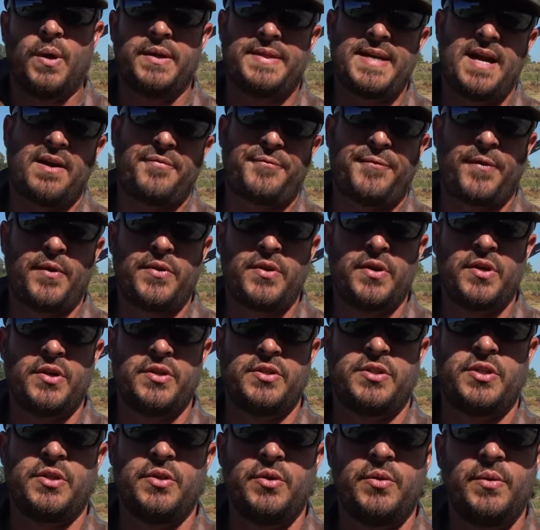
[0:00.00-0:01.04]
Without further
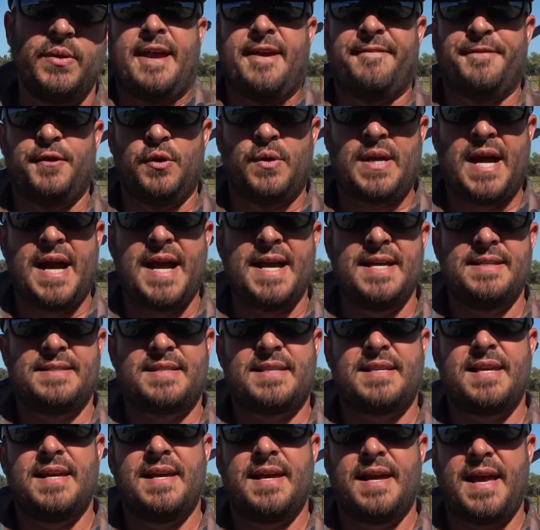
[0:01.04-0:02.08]
ado, if you
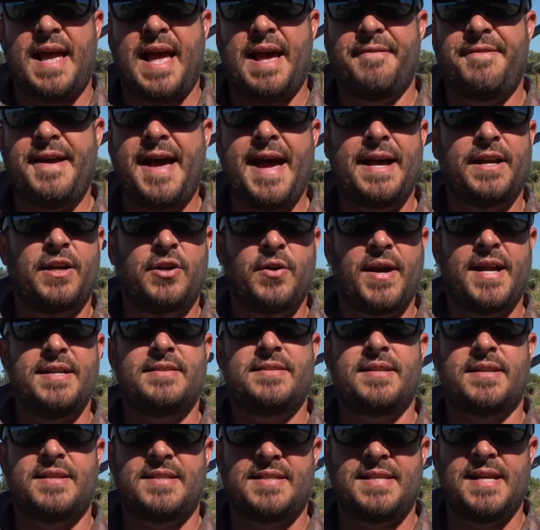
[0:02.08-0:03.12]
guys have had great
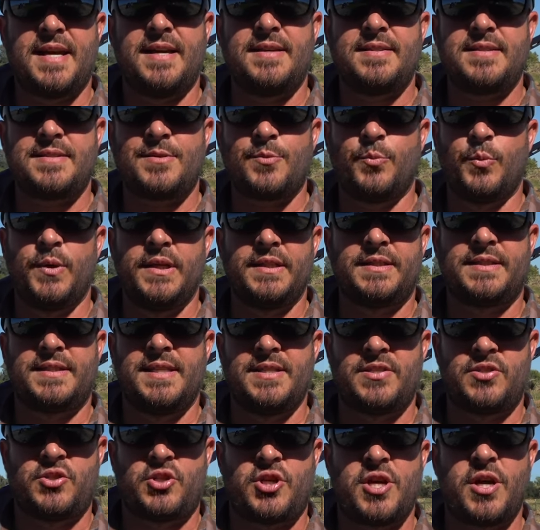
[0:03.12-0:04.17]
success with
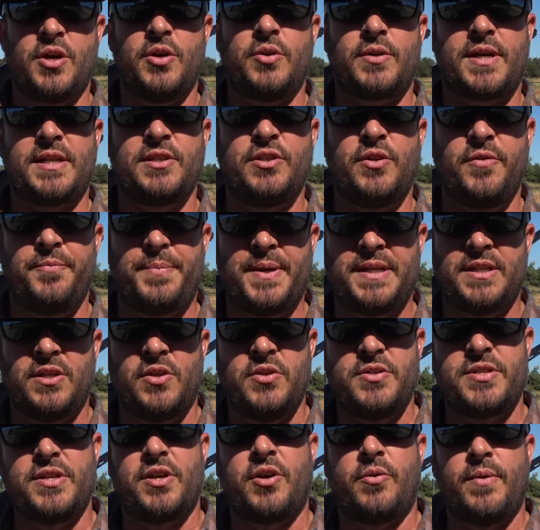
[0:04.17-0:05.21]
this choke and you've been
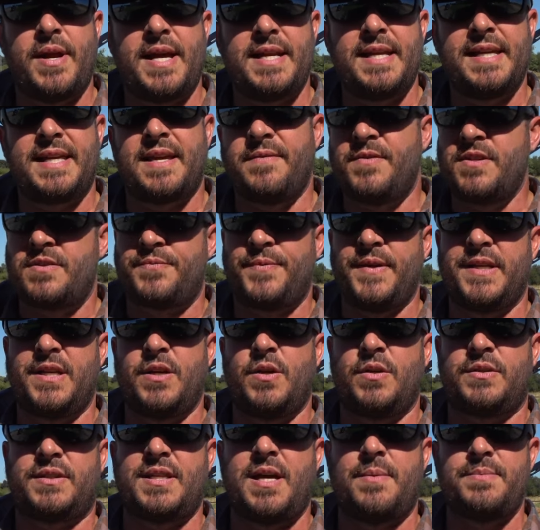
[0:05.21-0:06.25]
using it already, give this
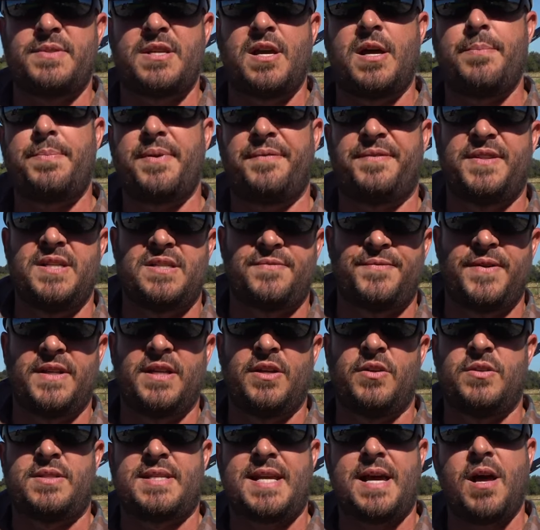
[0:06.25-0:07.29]
video a thumbs up. If this
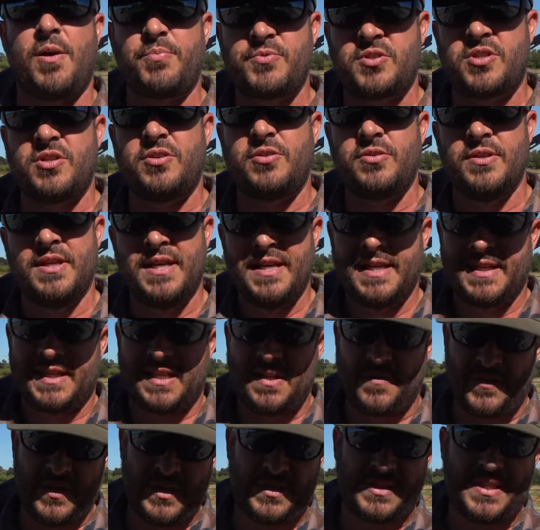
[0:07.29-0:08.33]
video has helped you,
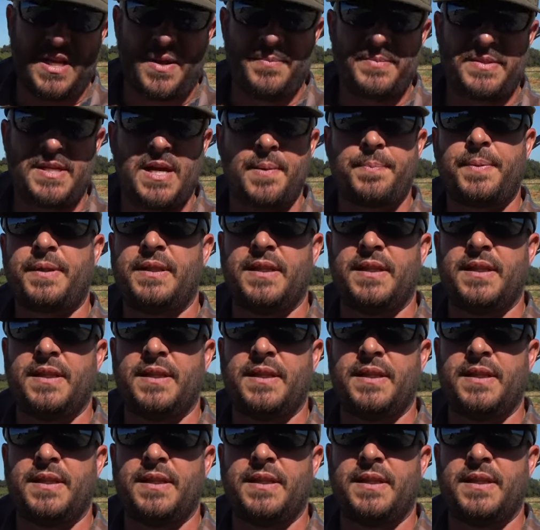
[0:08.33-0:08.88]
give it a thumbs up.